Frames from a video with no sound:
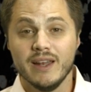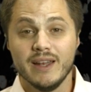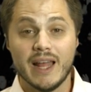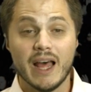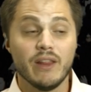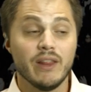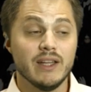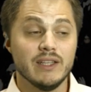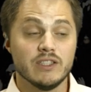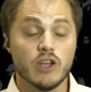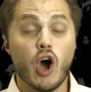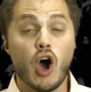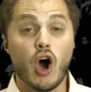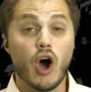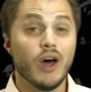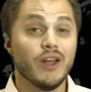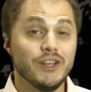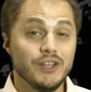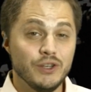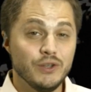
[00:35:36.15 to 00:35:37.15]
Now that it's
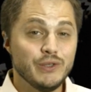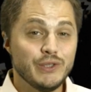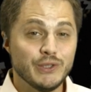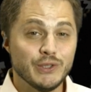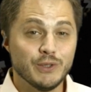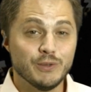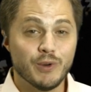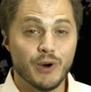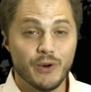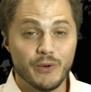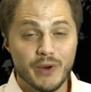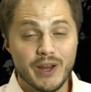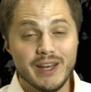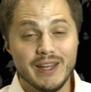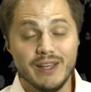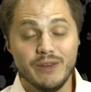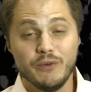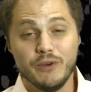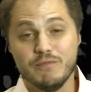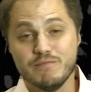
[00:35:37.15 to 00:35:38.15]
on YouTube
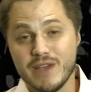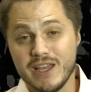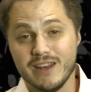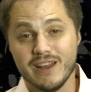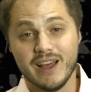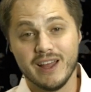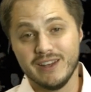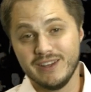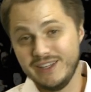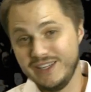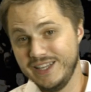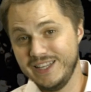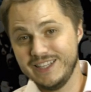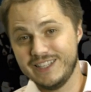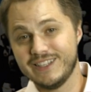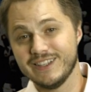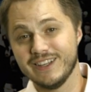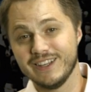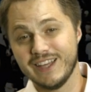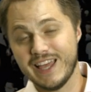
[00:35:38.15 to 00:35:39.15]
already, we may not
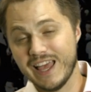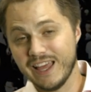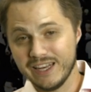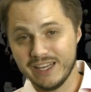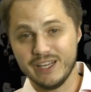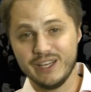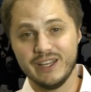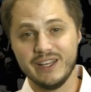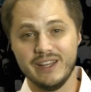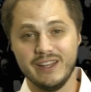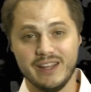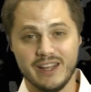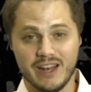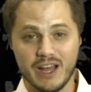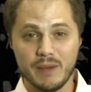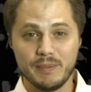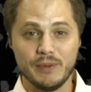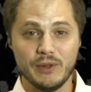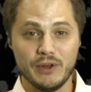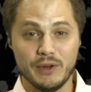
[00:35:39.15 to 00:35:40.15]
need to edit it and then
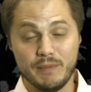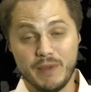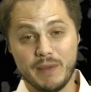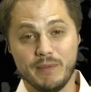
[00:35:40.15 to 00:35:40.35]
upload it.